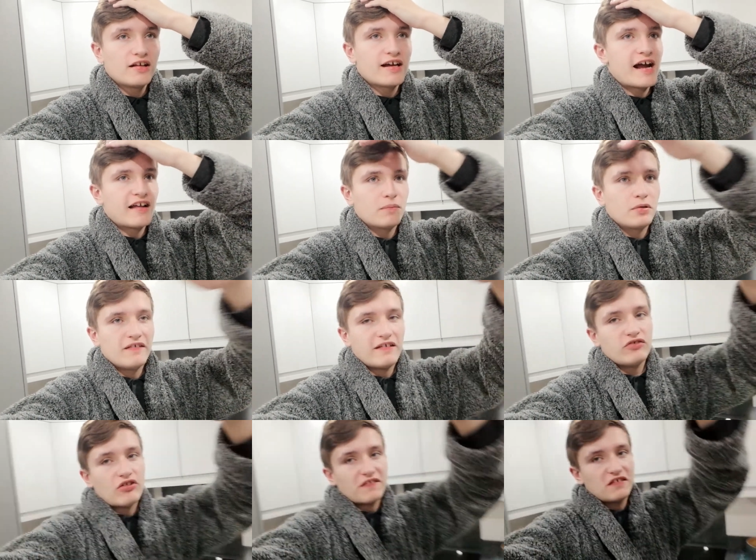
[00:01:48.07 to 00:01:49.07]
Like I had to put this
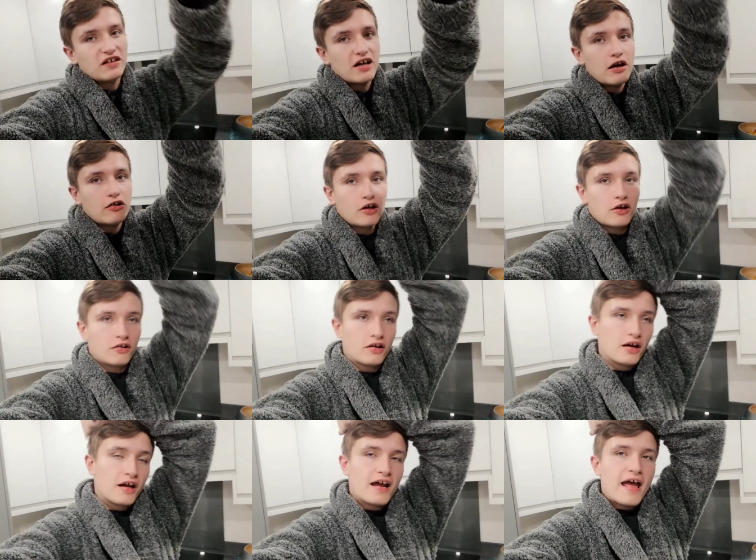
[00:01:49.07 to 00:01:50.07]
like dressing gown on.